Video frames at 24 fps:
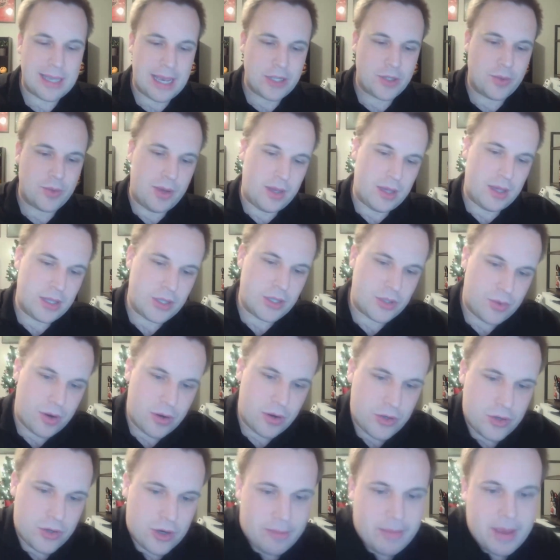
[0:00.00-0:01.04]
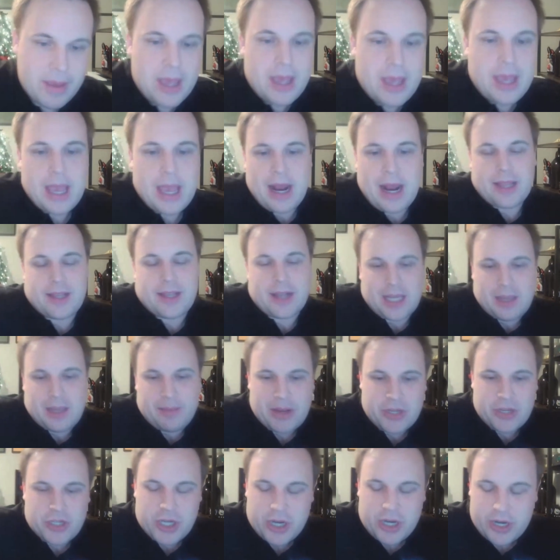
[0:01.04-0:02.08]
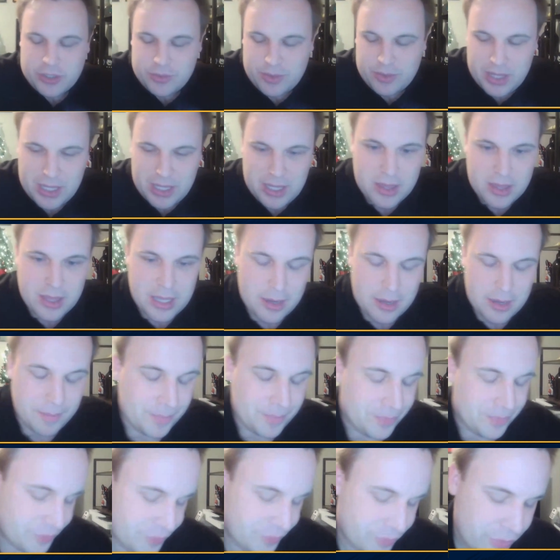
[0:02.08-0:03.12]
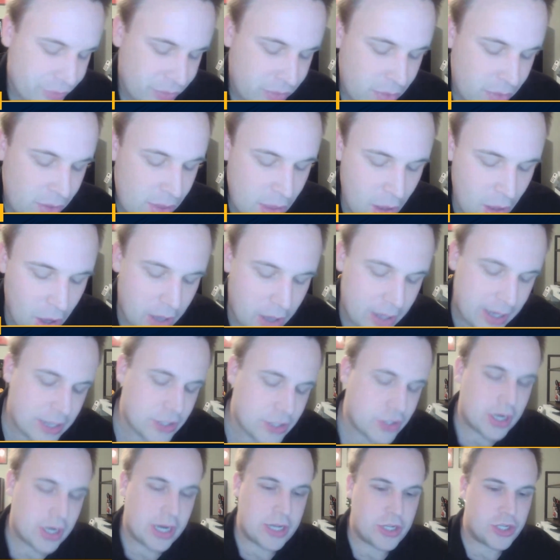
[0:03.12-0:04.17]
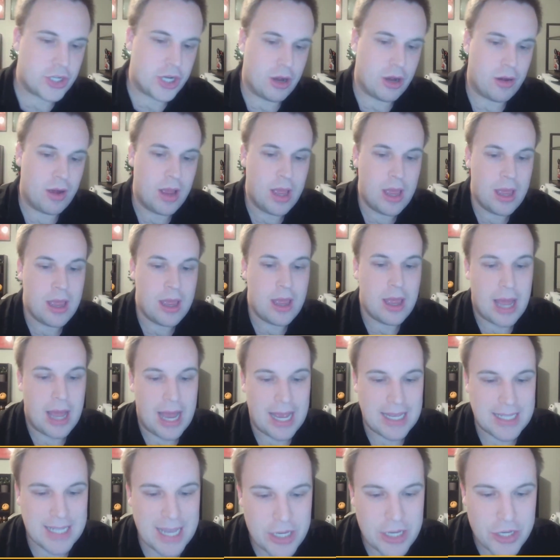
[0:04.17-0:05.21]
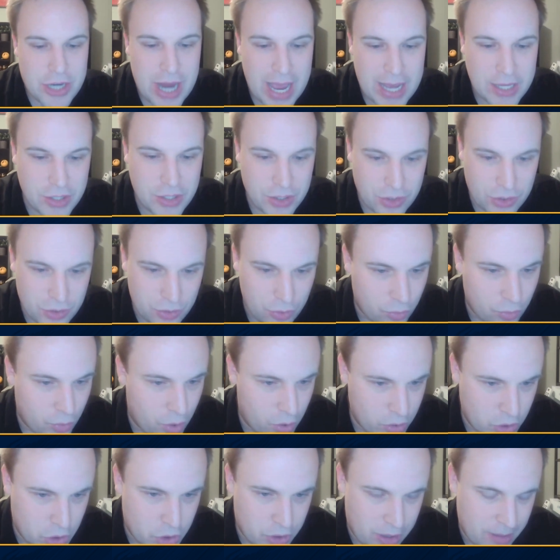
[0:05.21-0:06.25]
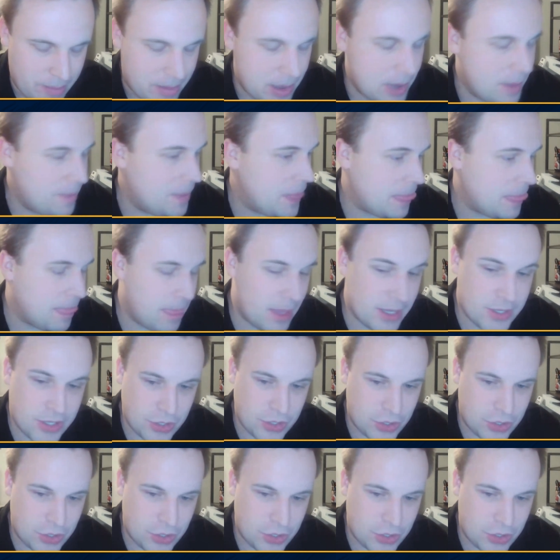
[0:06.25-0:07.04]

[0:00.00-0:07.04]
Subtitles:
week of this road trip. And I talked about Jairus with Ethan on yesterday's show. Isaiah Jackson's road trip, this is